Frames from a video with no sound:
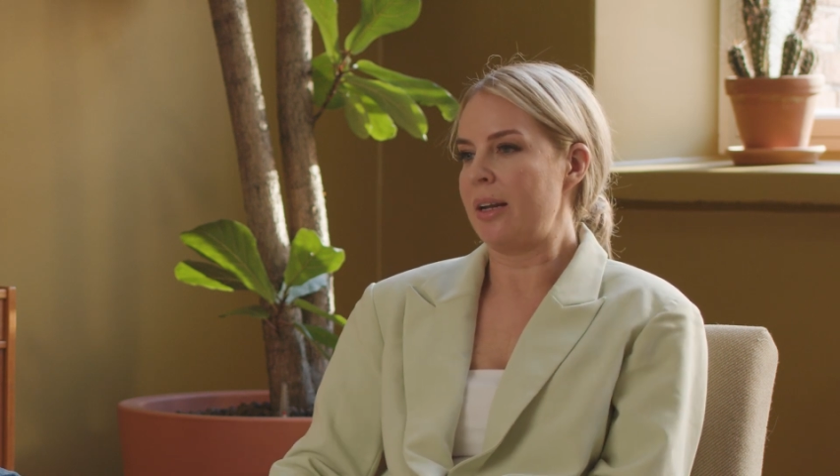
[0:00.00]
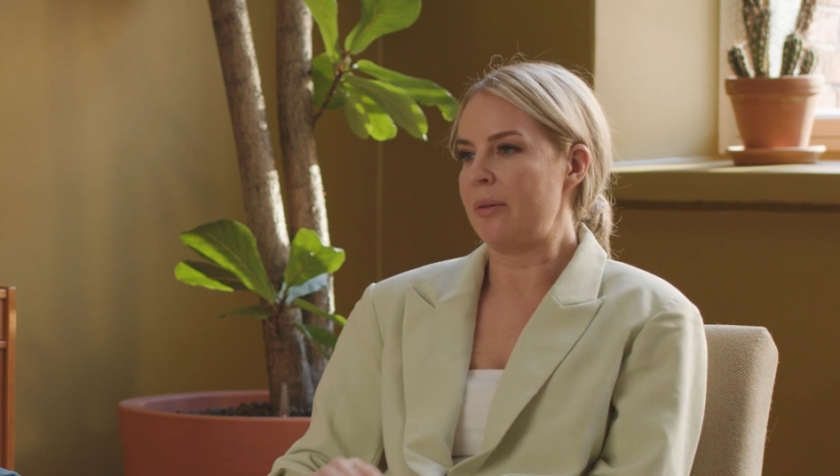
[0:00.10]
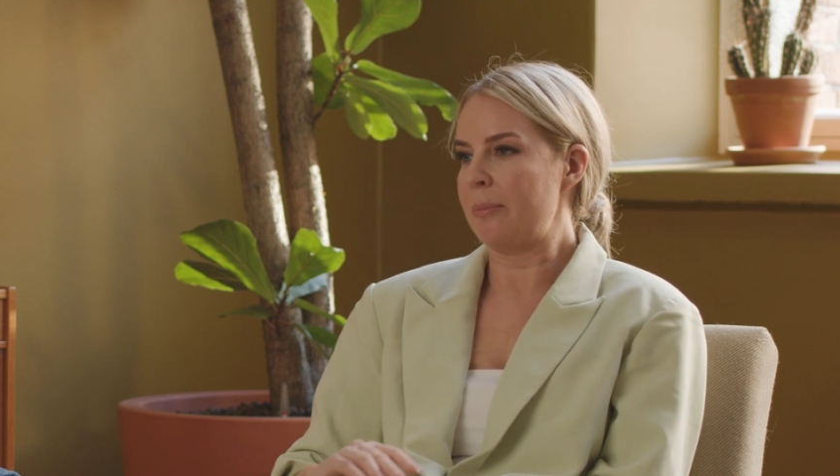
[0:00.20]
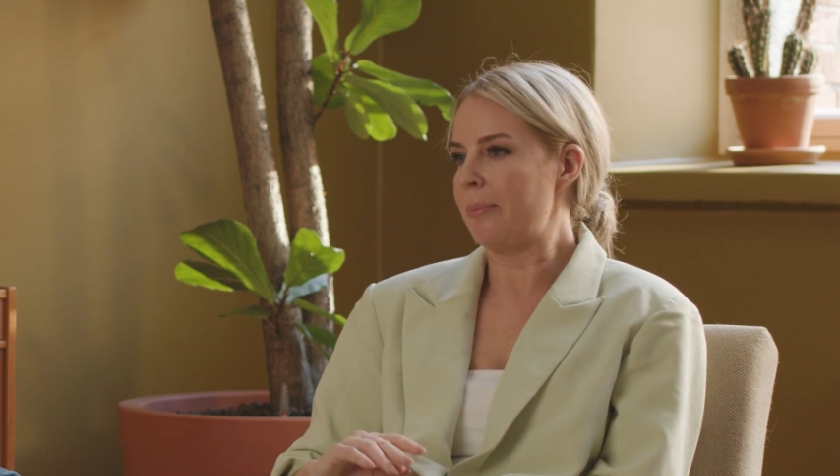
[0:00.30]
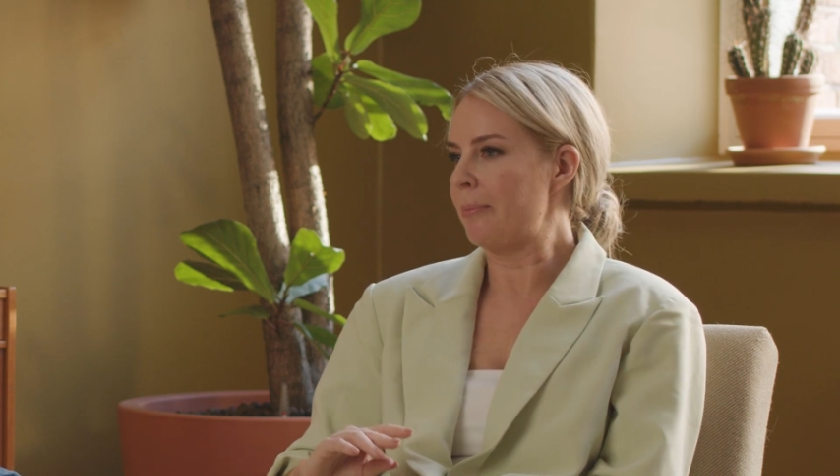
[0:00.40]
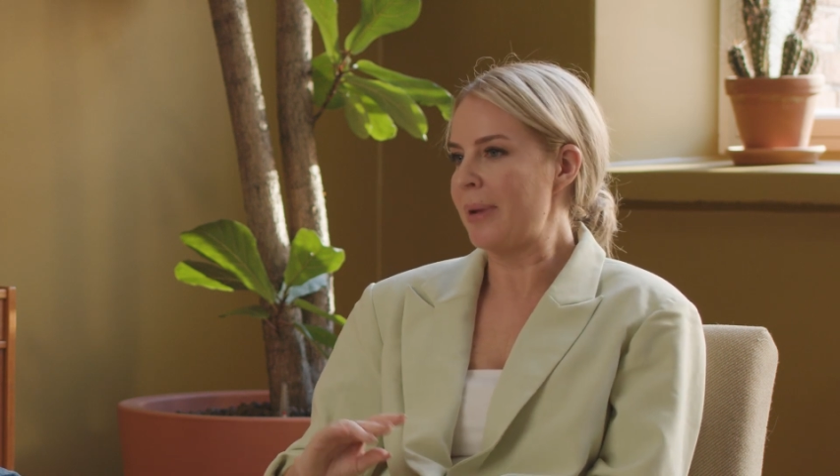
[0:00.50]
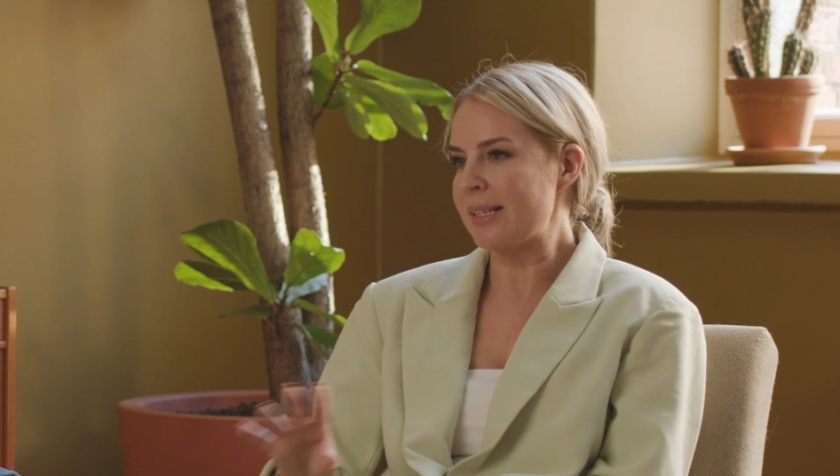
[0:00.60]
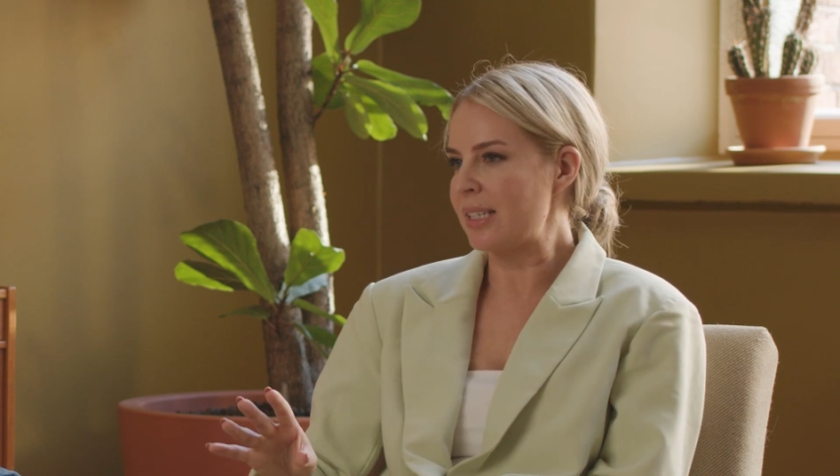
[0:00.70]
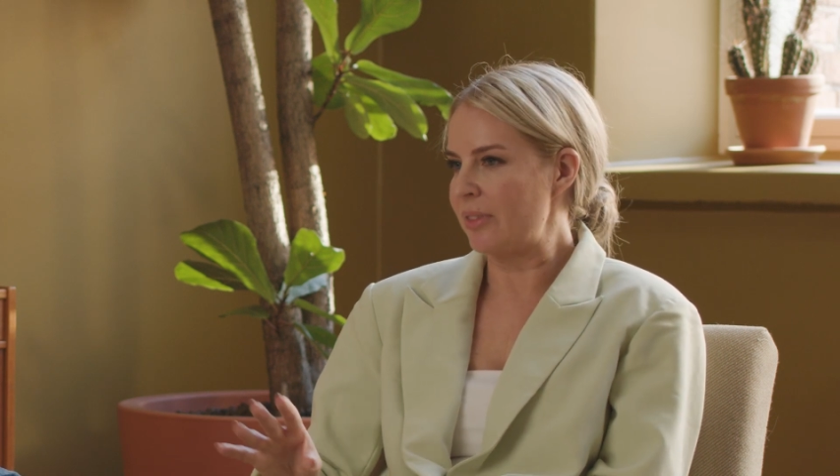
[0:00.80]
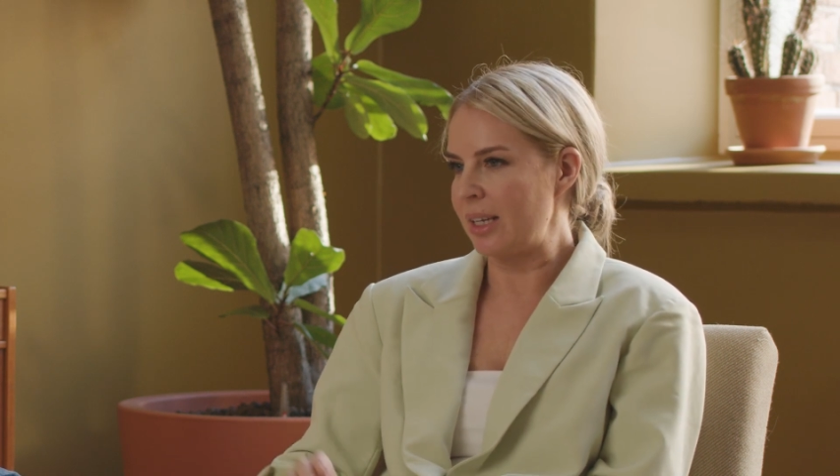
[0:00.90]
and
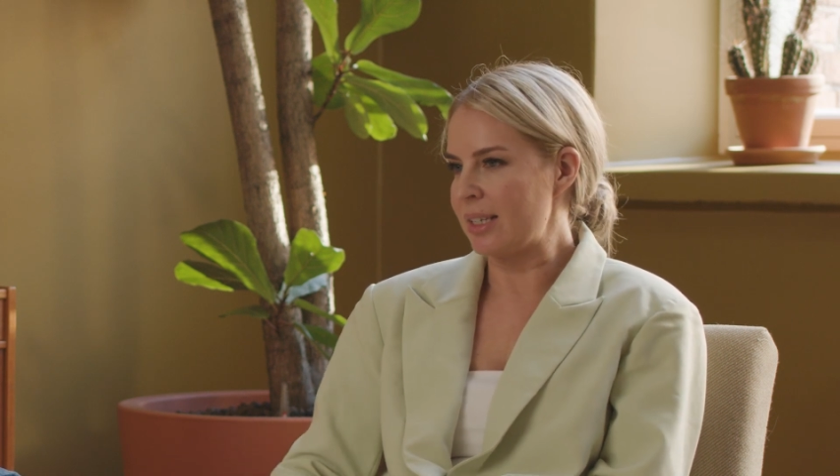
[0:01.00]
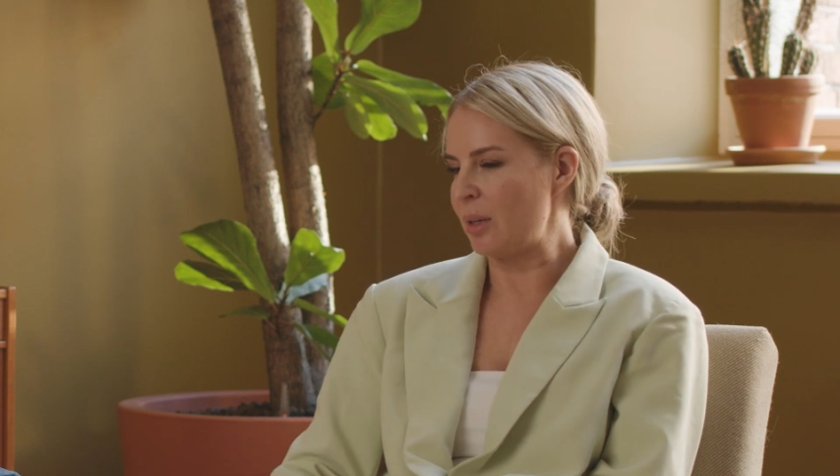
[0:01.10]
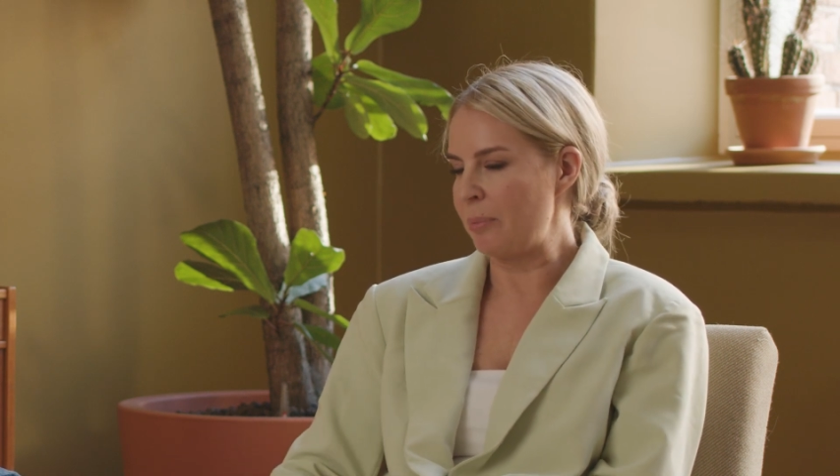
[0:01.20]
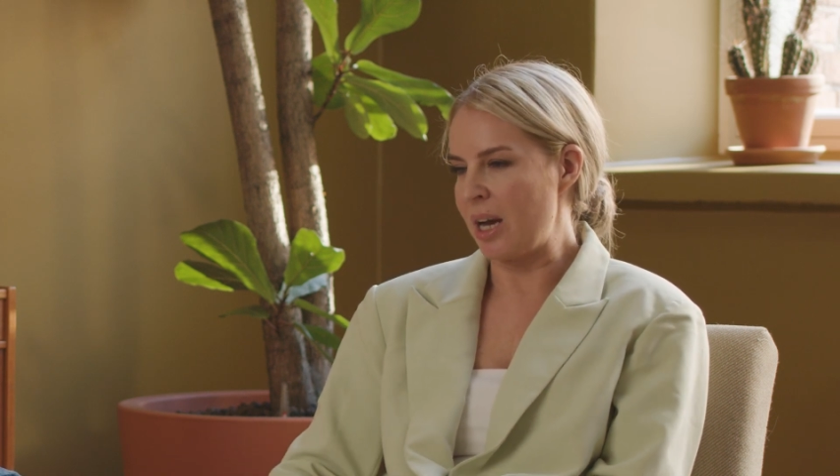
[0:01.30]
massive things in